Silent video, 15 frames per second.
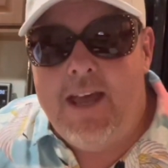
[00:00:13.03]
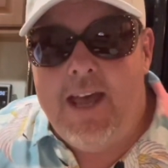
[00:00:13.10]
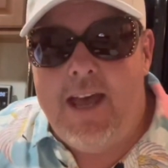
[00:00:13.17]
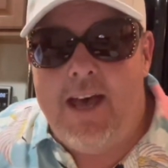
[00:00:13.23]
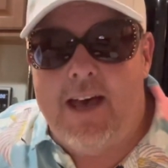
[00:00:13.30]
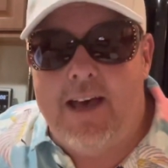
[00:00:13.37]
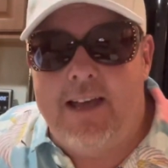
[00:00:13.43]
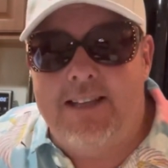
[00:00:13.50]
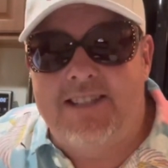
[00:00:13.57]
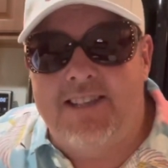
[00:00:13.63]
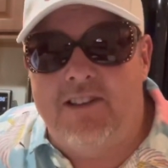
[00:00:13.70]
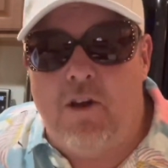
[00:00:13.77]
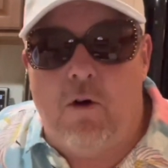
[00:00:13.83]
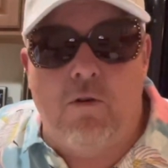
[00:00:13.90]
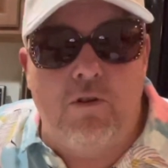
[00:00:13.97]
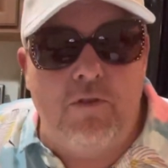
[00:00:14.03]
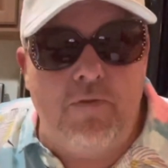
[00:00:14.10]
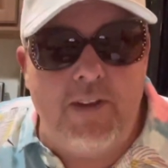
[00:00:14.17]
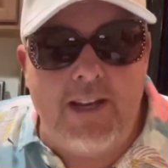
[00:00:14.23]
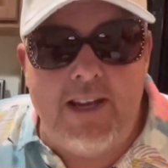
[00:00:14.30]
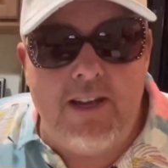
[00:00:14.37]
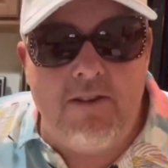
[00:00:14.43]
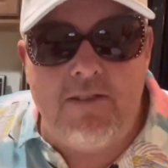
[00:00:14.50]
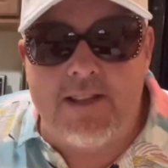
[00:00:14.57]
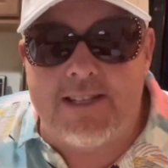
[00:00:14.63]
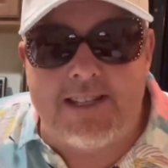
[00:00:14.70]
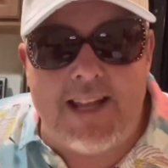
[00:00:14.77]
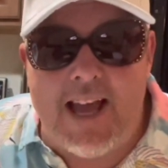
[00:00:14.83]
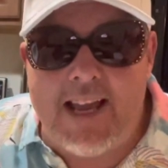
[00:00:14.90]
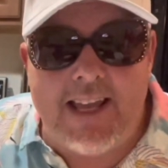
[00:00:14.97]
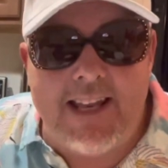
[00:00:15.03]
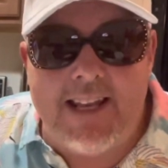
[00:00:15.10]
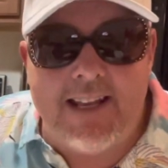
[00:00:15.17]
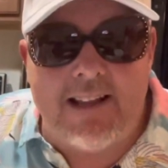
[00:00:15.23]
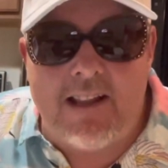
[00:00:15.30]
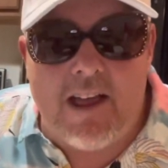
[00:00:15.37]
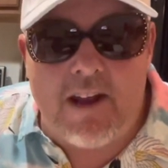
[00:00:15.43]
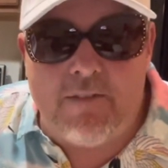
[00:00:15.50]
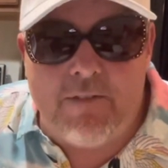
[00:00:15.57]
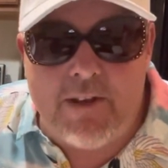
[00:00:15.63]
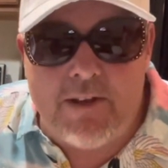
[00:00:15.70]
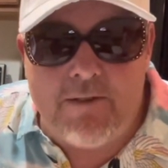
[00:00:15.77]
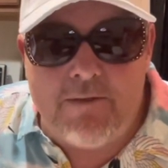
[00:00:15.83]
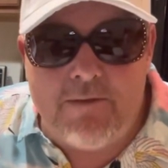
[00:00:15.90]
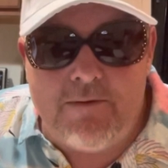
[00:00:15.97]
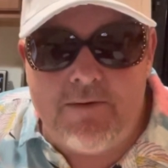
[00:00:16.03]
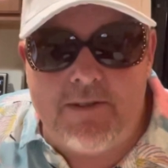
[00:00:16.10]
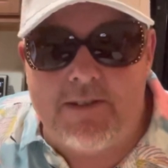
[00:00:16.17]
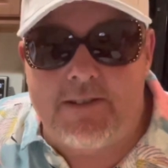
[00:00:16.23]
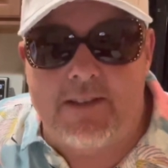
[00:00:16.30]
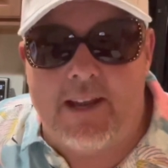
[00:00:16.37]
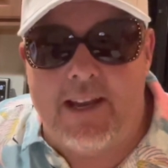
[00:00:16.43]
It's an older video that's not getting a lot of views,